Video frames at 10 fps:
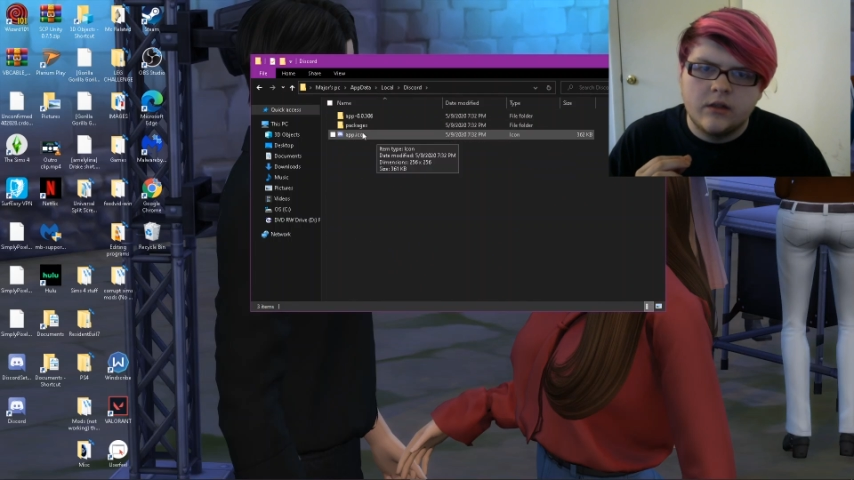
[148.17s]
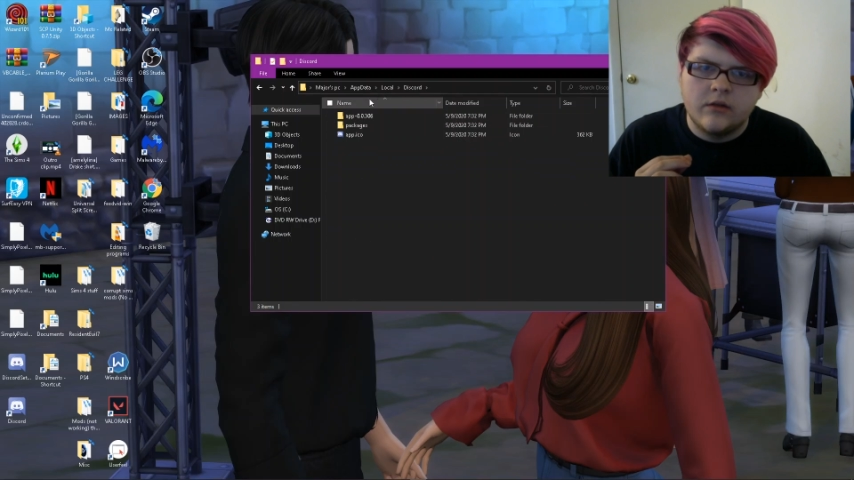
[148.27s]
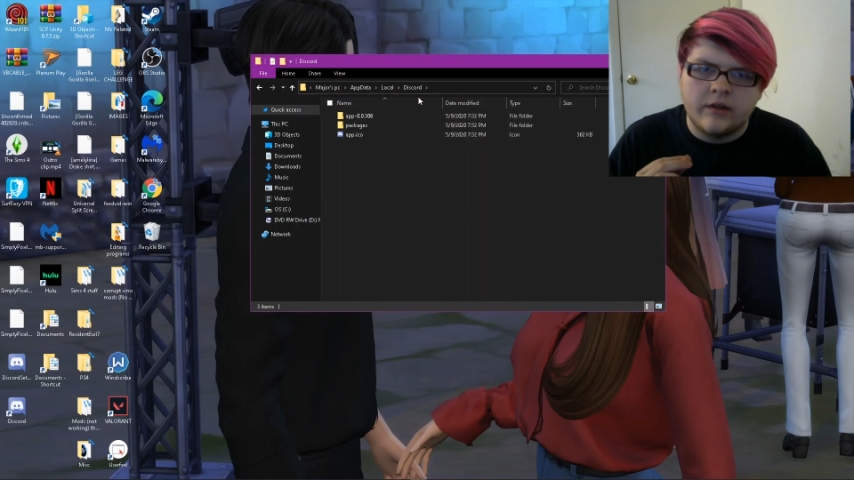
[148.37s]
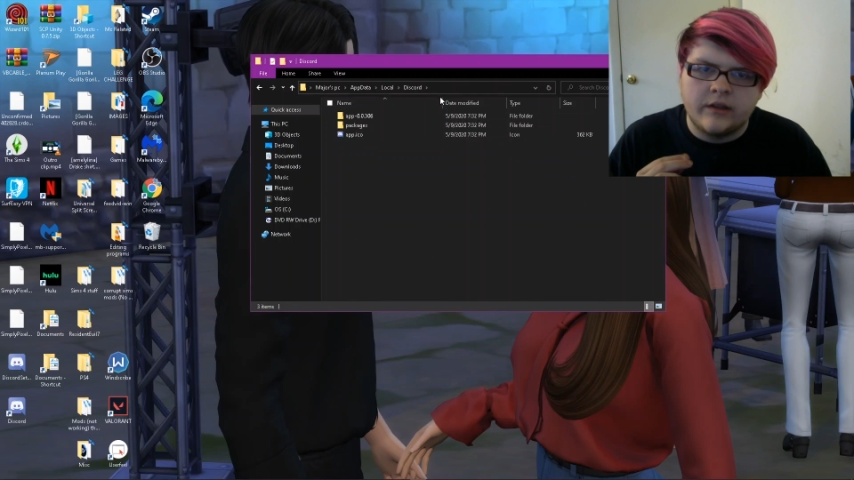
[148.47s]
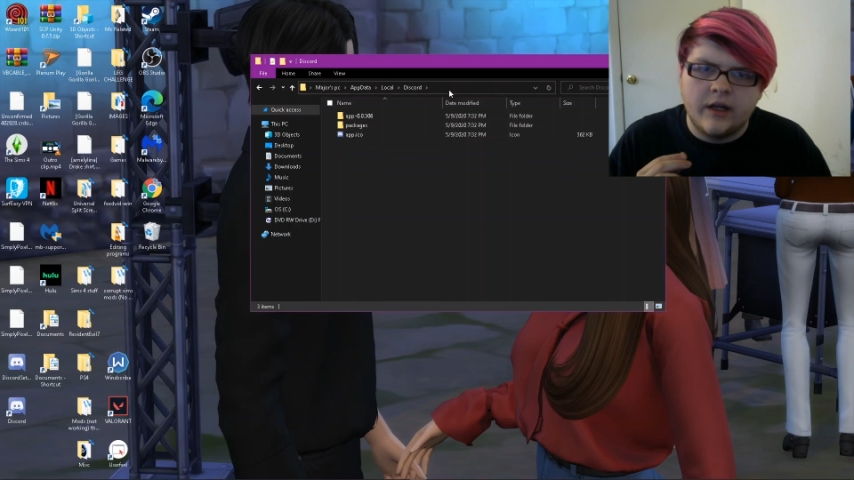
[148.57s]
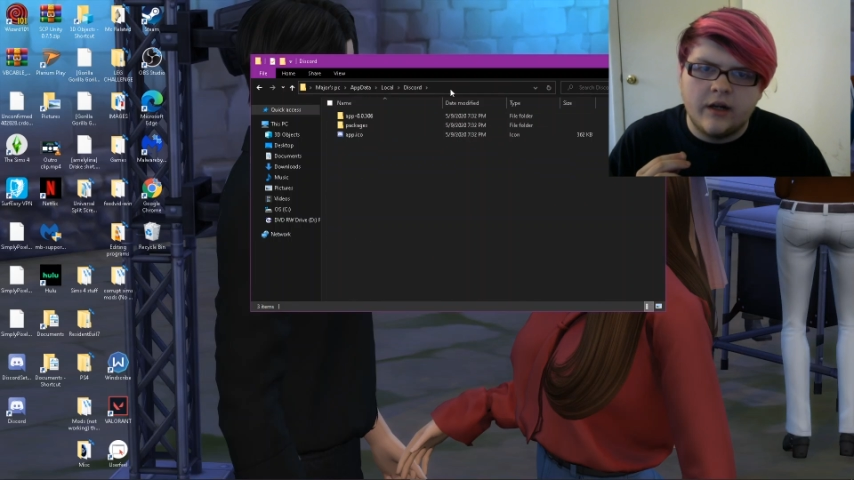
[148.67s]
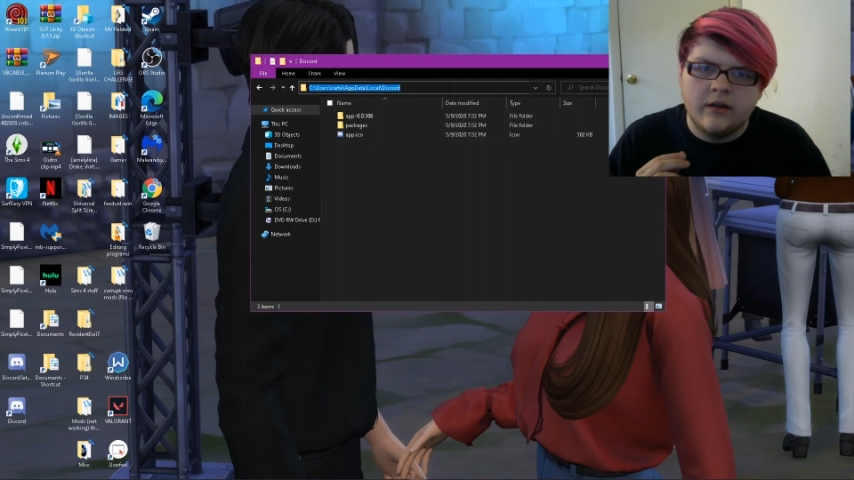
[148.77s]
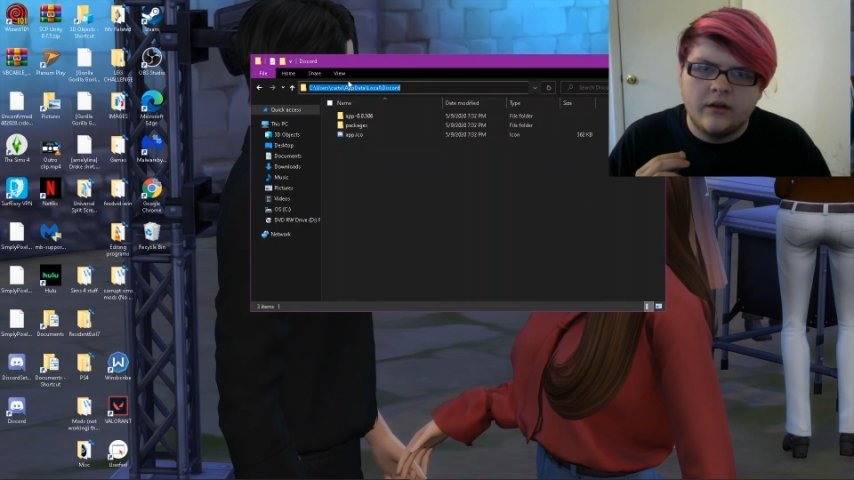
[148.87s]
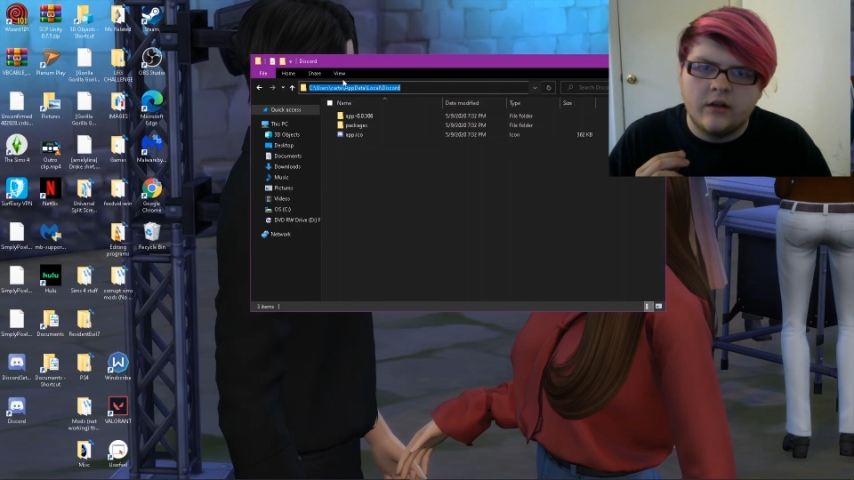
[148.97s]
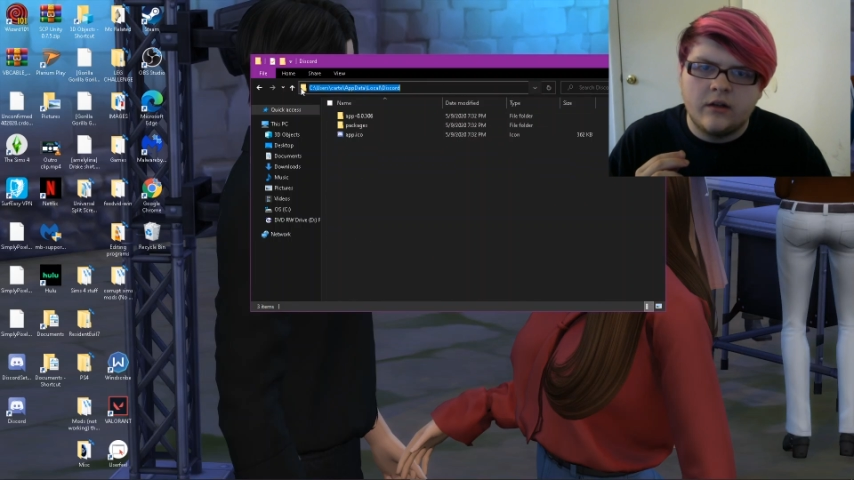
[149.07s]
right there
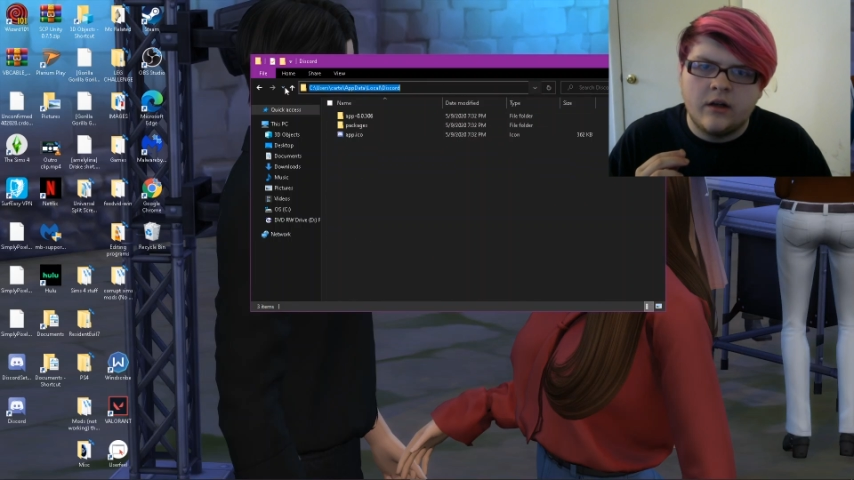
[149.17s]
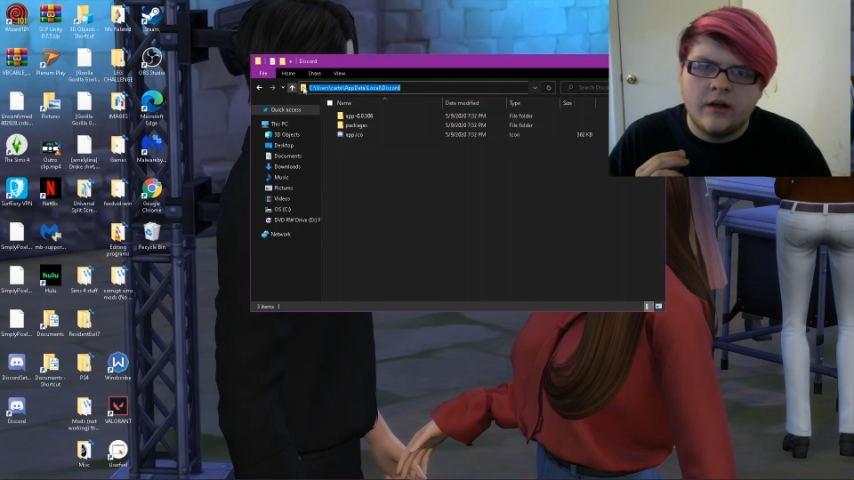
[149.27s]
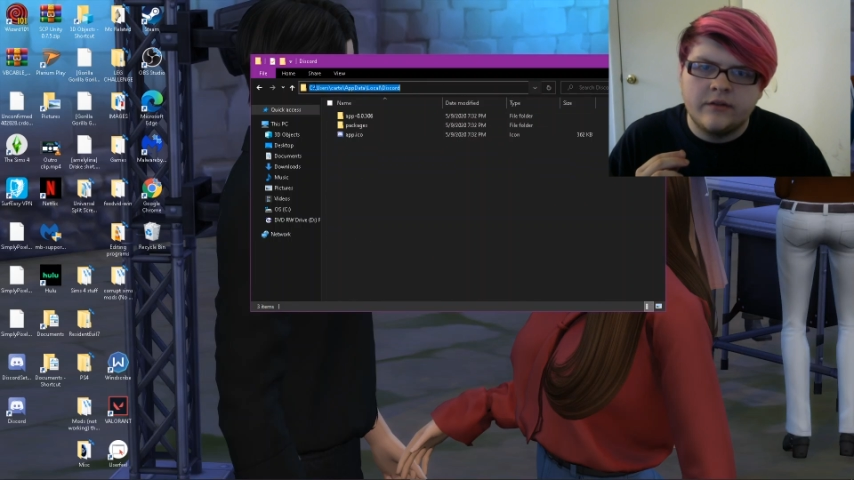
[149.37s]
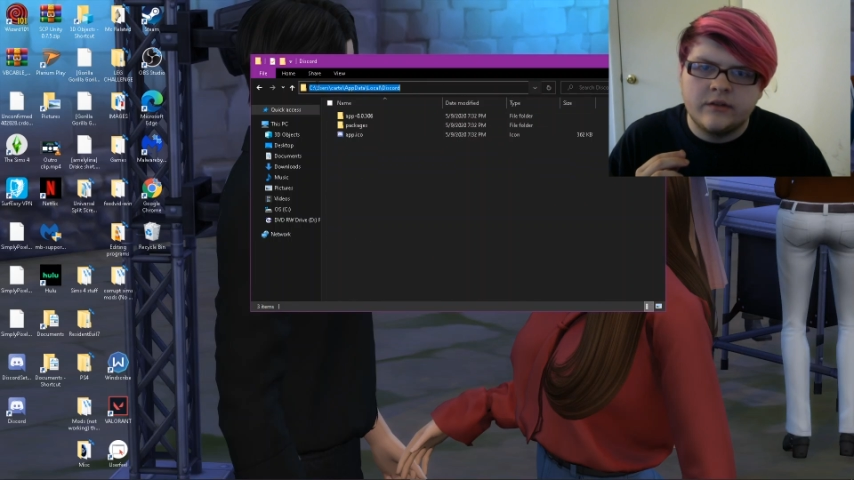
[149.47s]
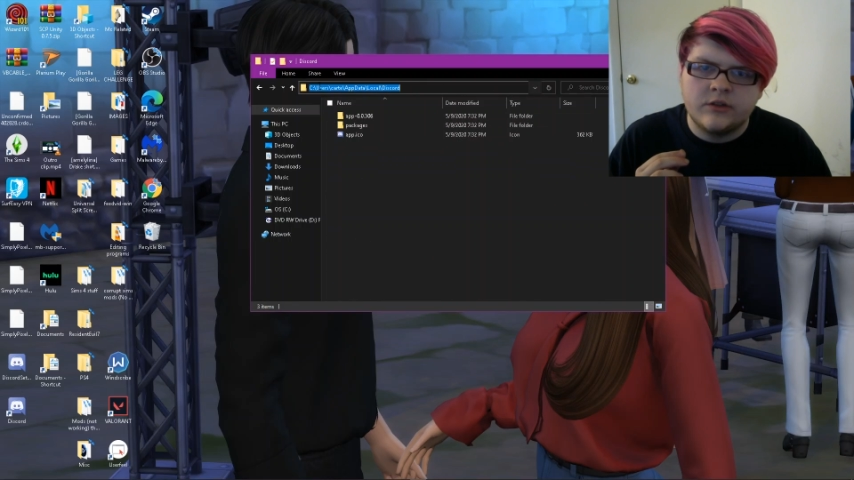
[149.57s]
I'll, I'll